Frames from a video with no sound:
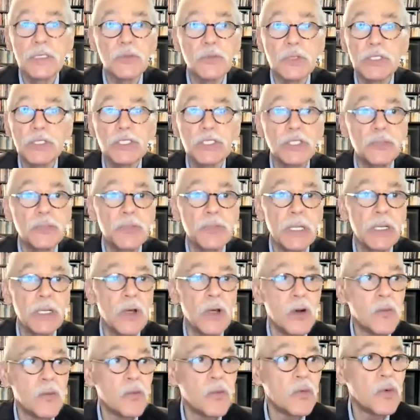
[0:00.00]
which should be
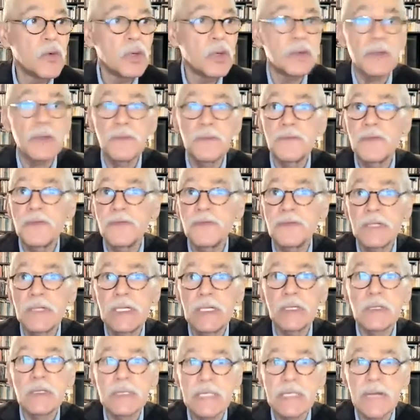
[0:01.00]
no more than 15
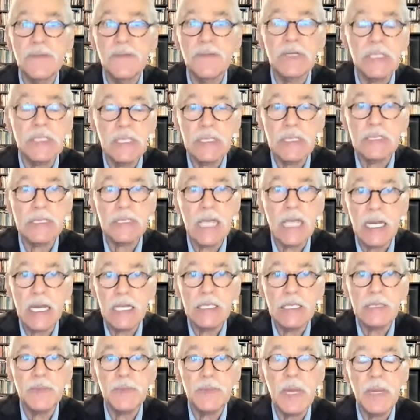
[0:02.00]
or 17
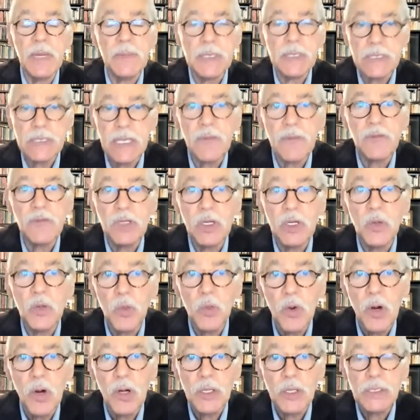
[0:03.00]
seconds, maybe 70
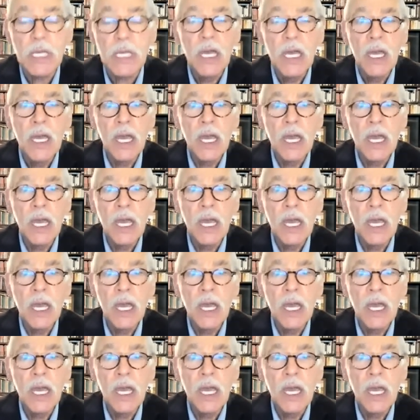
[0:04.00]
words.